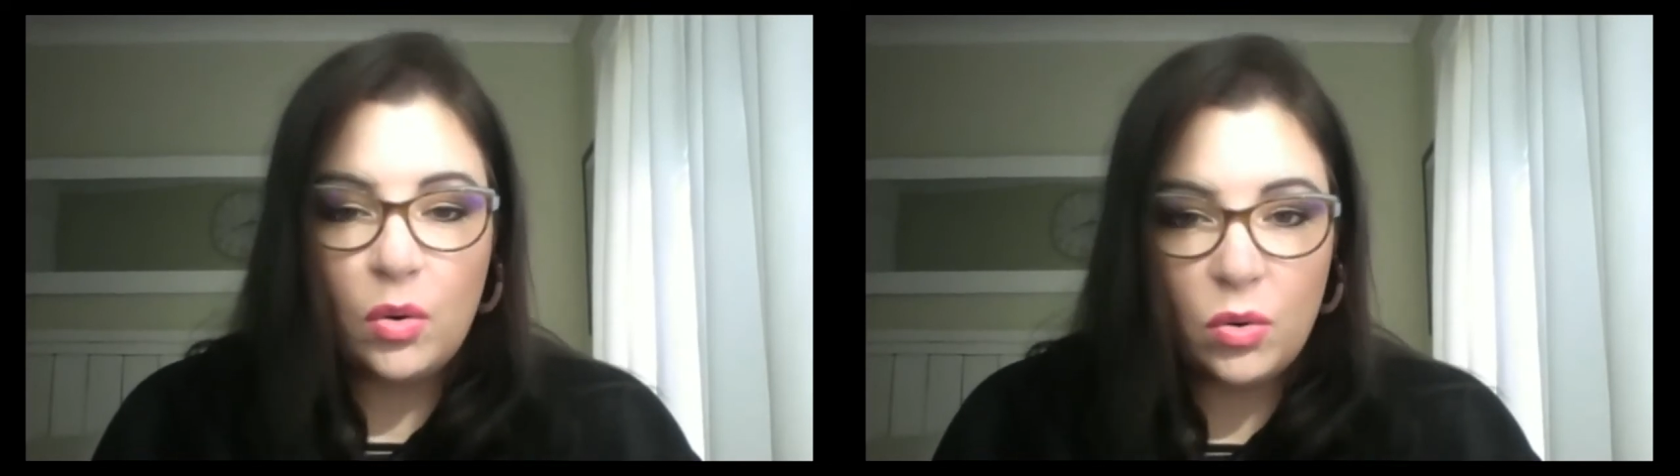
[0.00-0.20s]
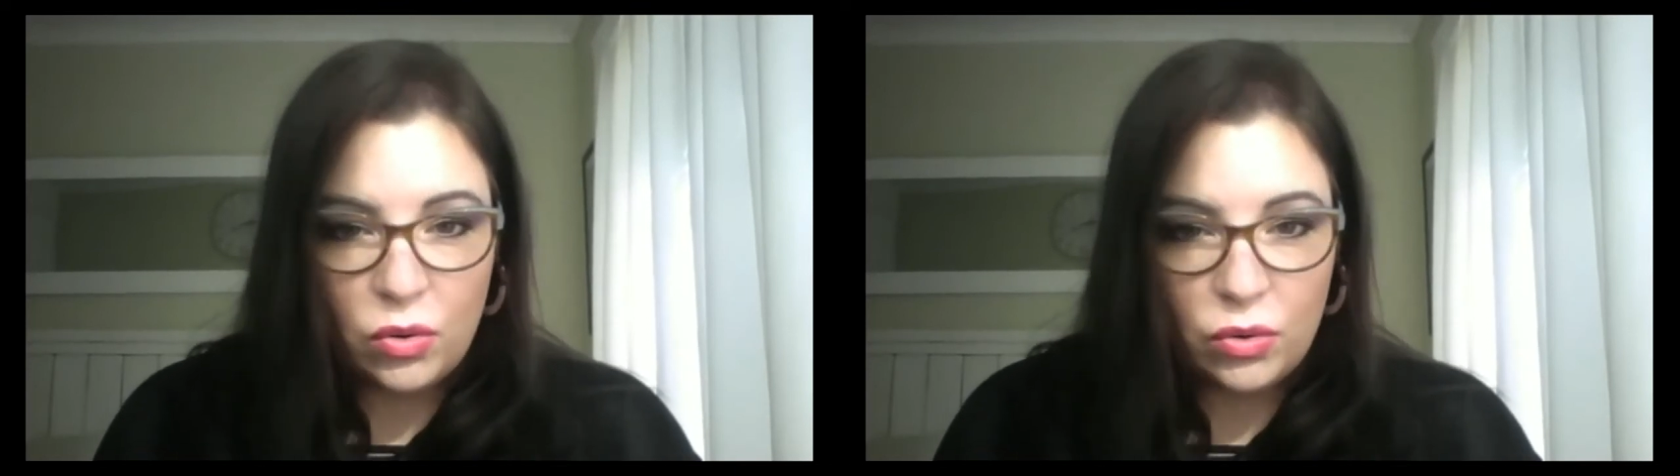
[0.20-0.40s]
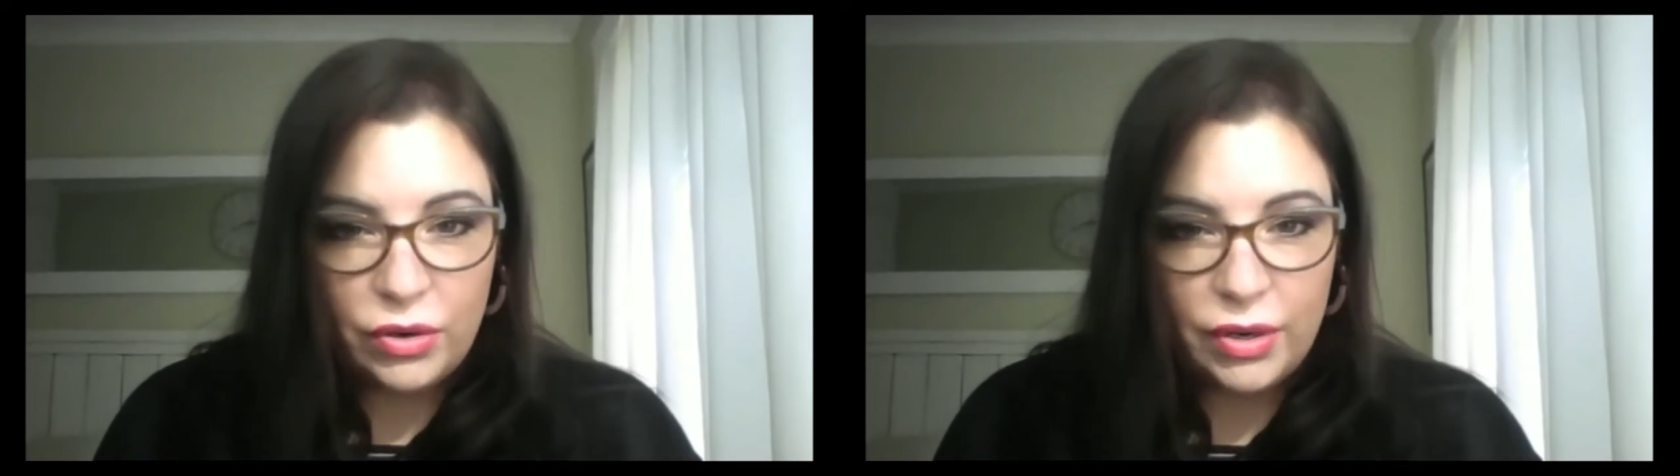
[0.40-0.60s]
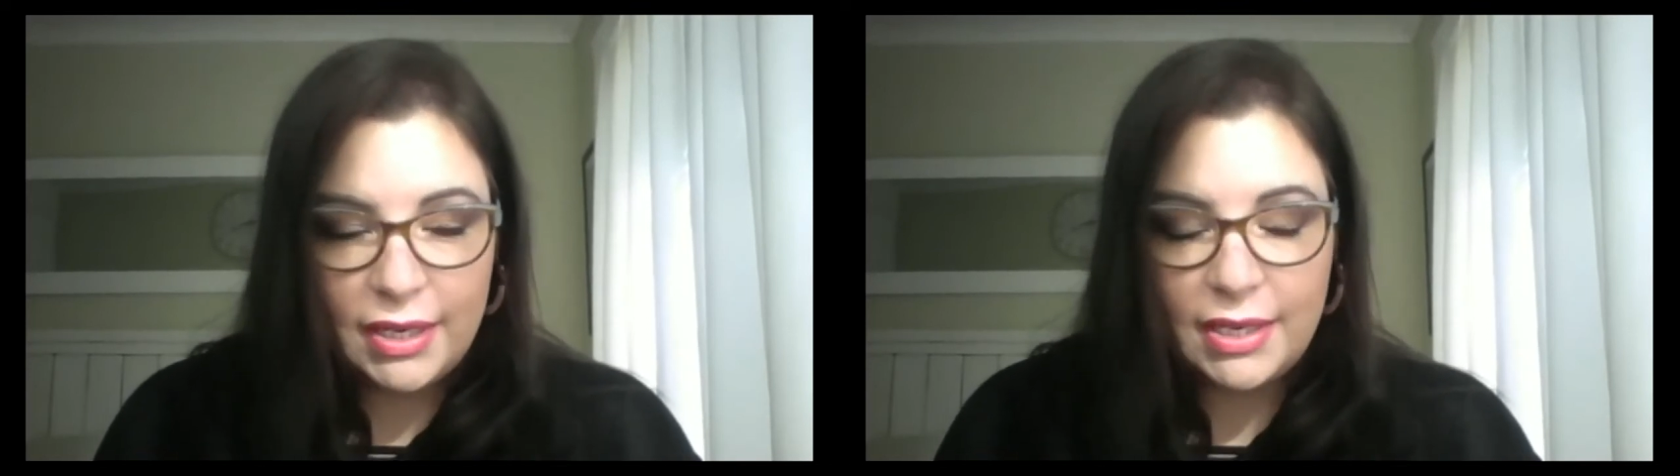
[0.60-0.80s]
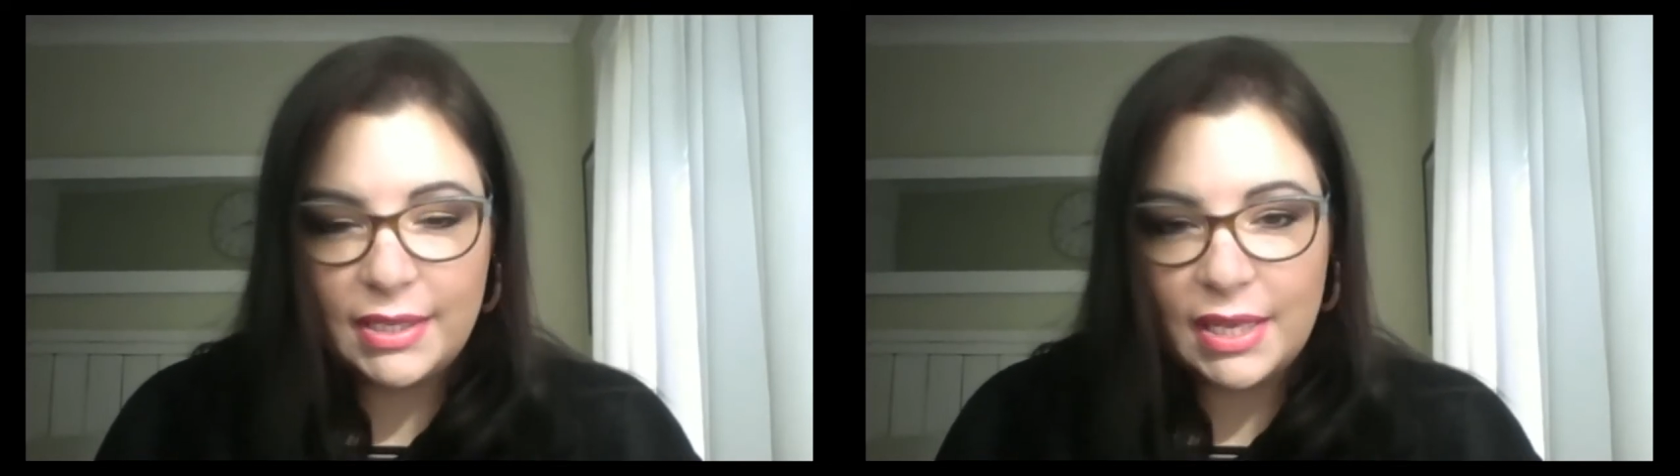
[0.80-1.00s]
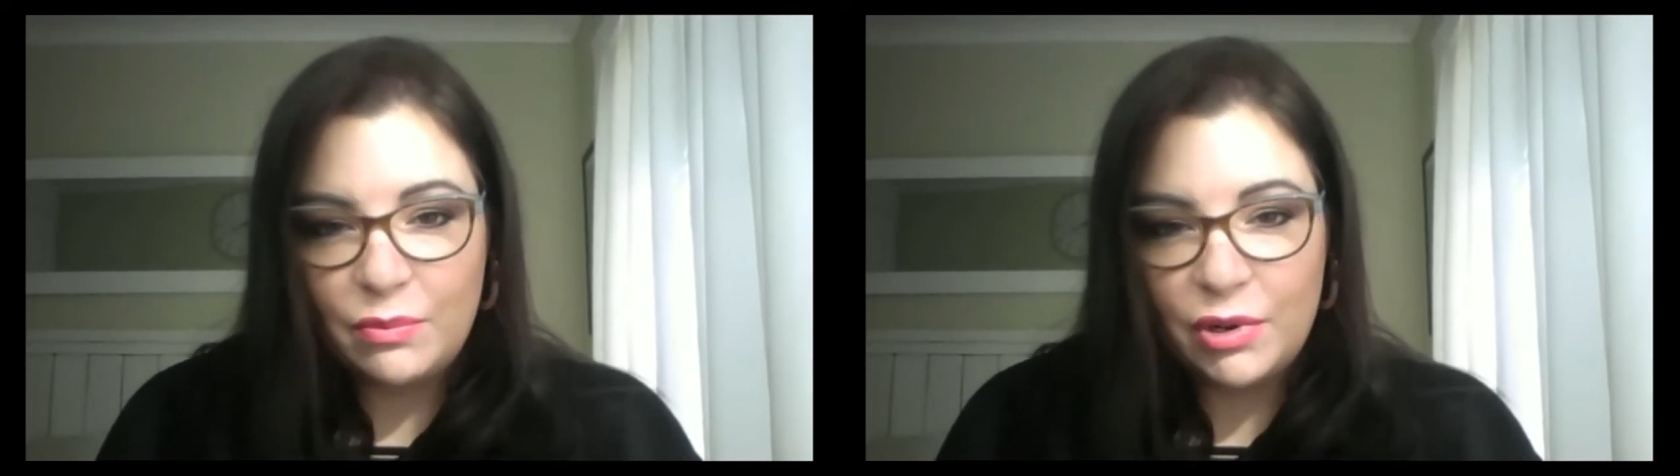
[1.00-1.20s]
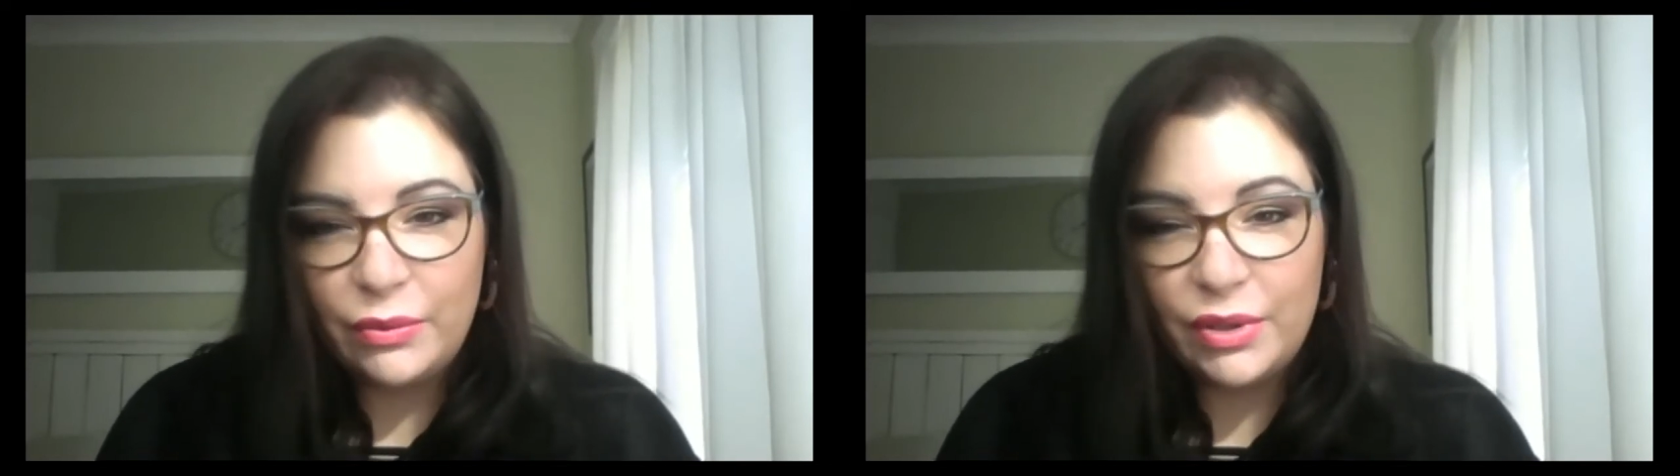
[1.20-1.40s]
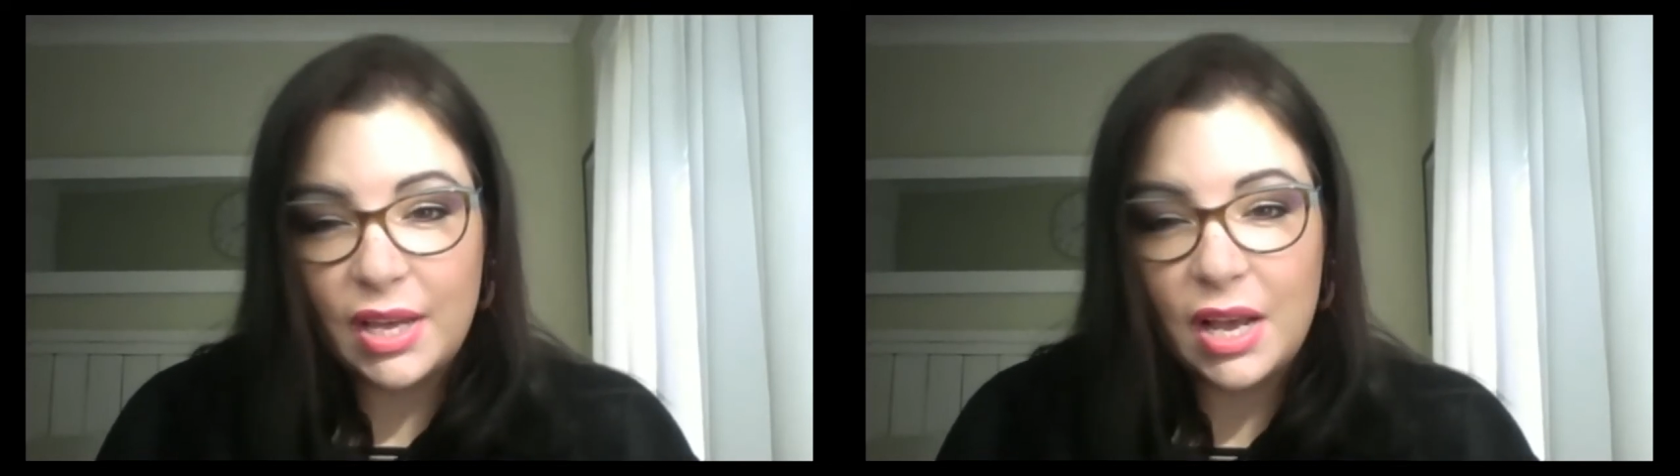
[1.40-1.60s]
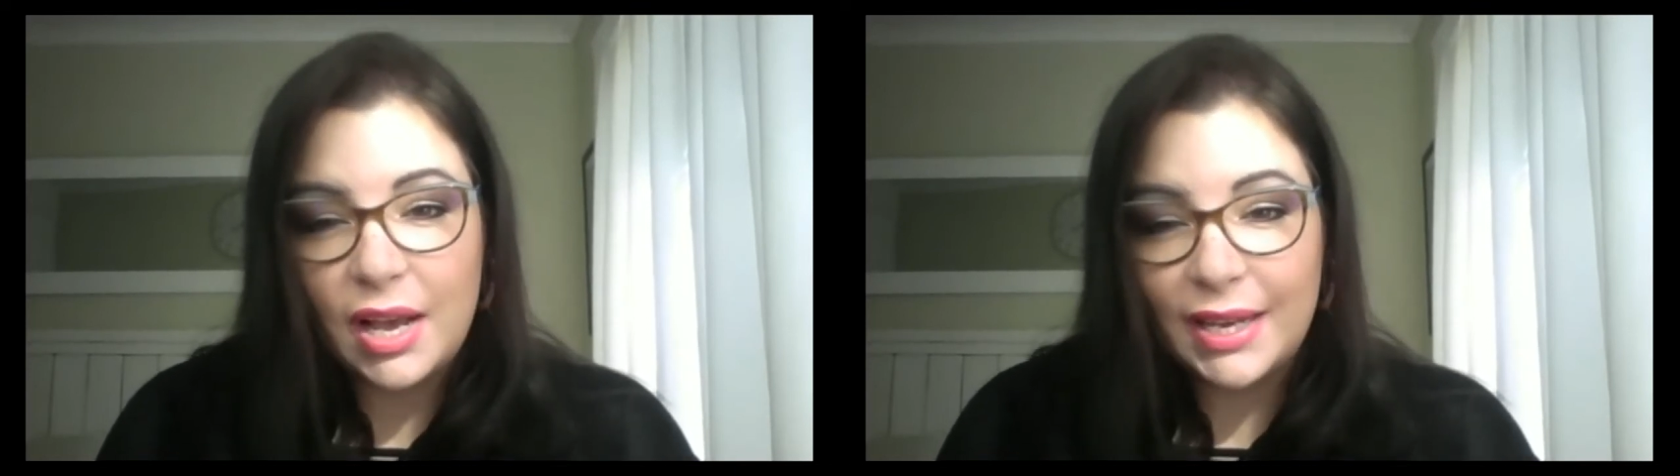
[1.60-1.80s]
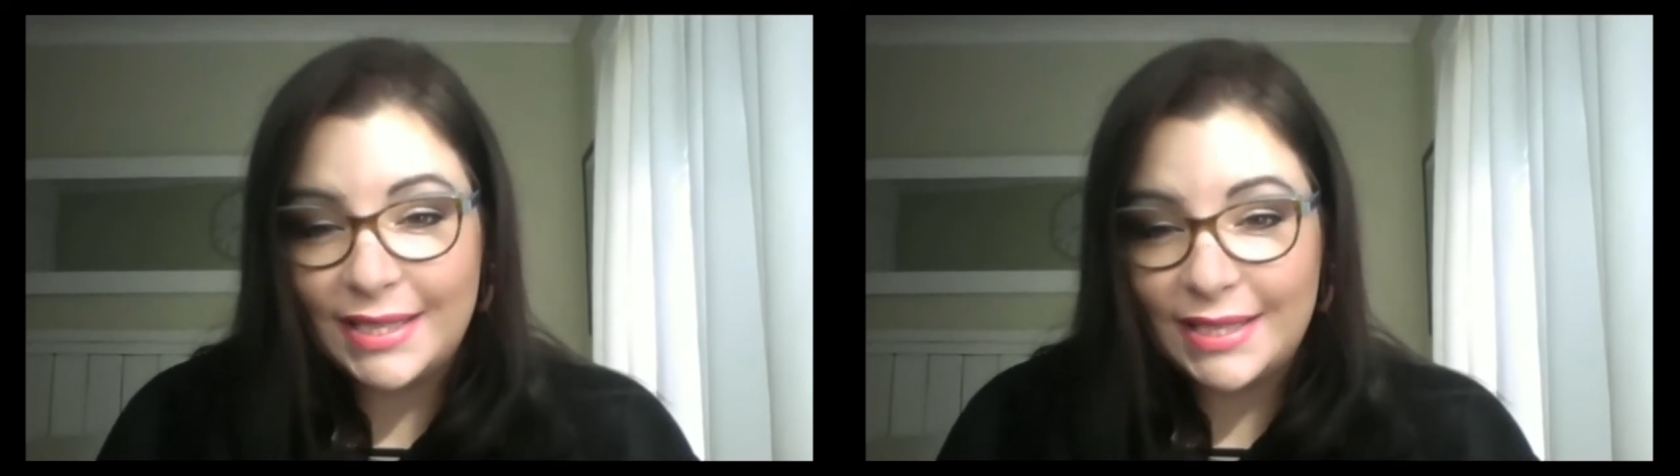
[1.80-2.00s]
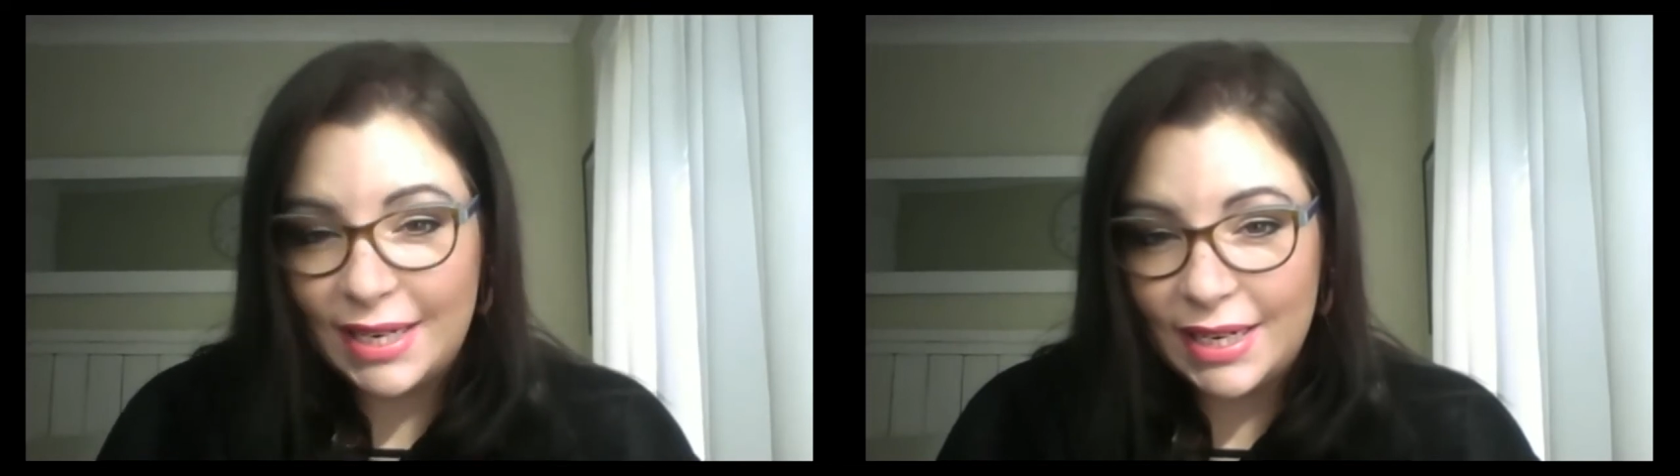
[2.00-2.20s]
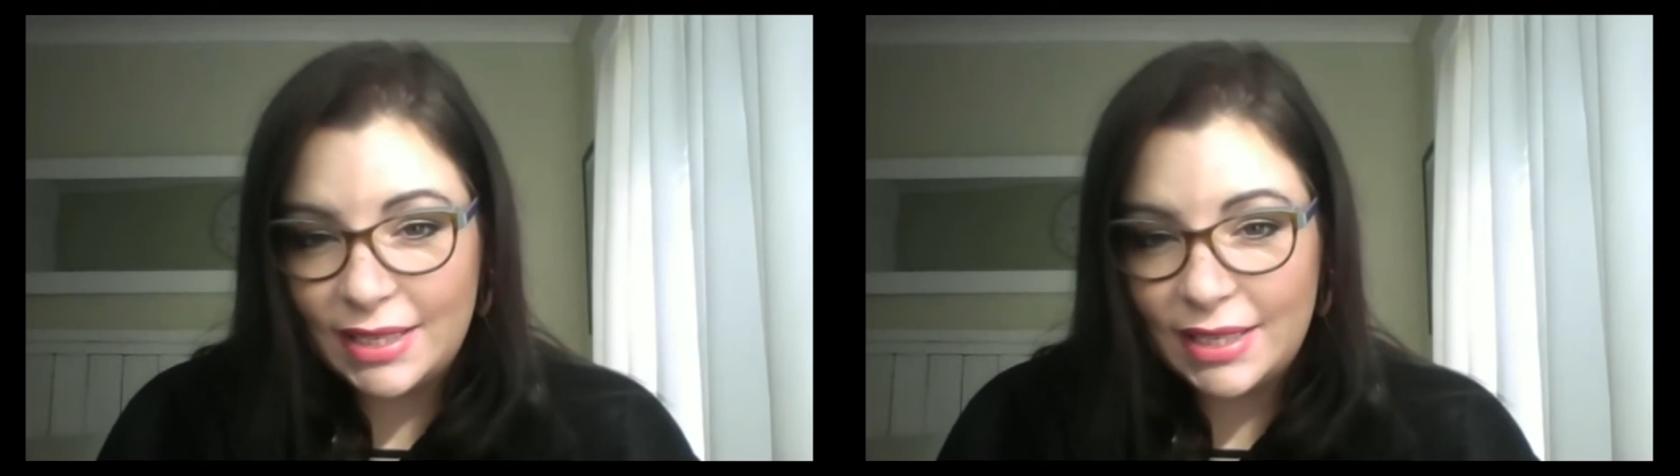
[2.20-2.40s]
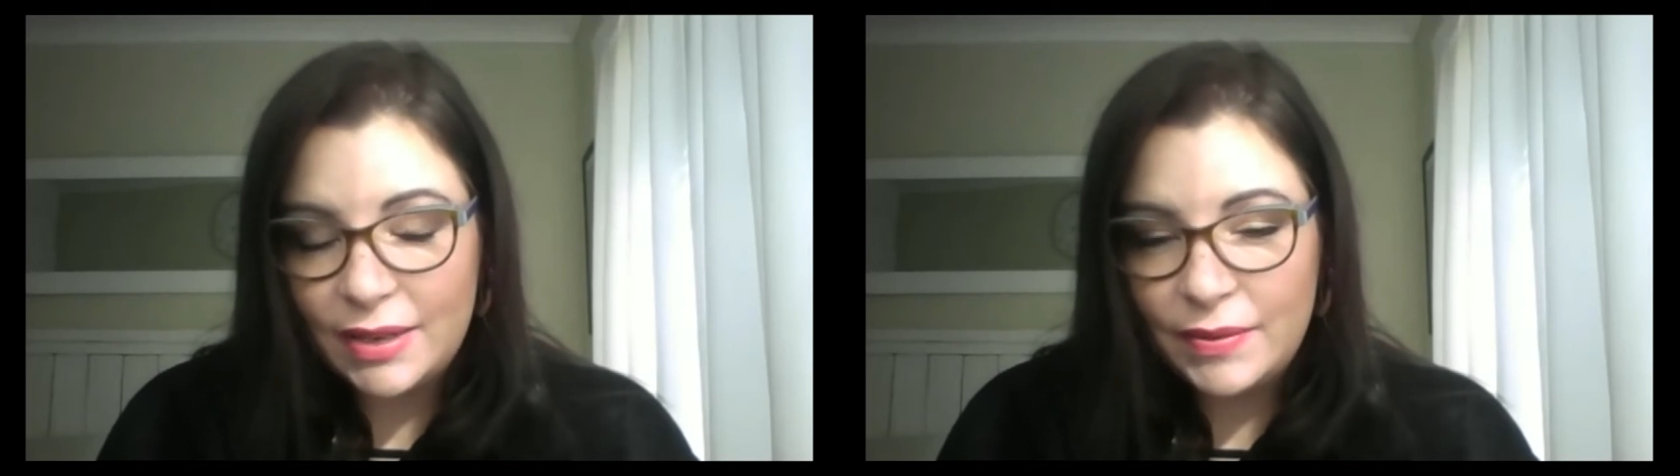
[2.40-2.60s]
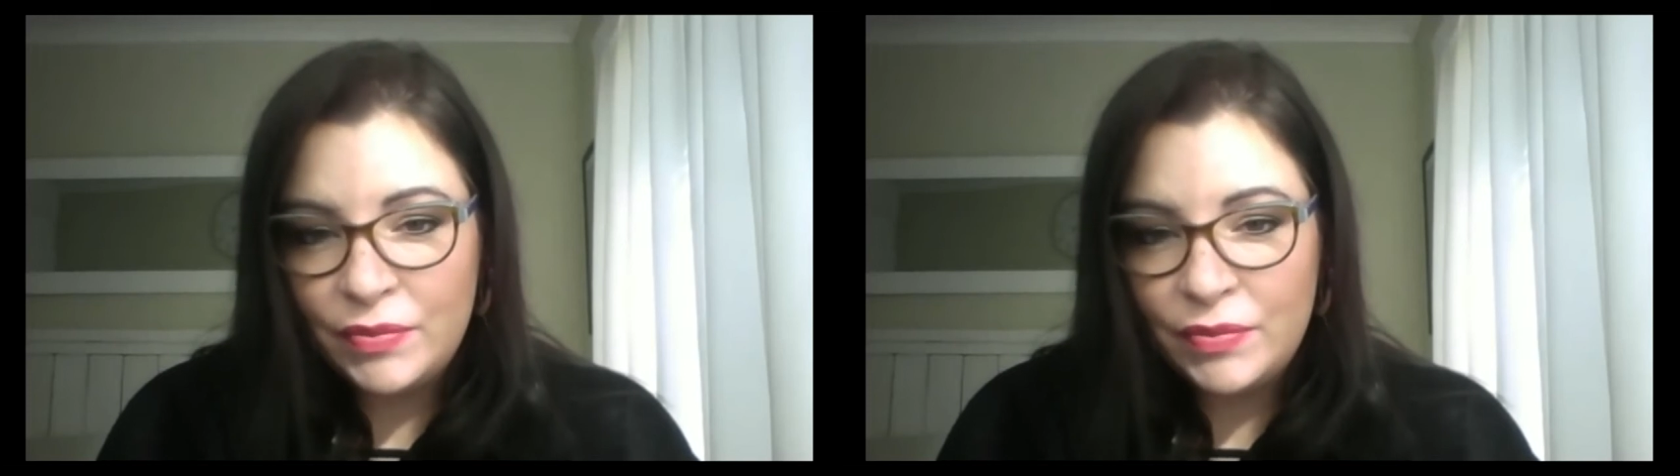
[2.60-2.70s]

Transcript: or it is someone with a high cylinder,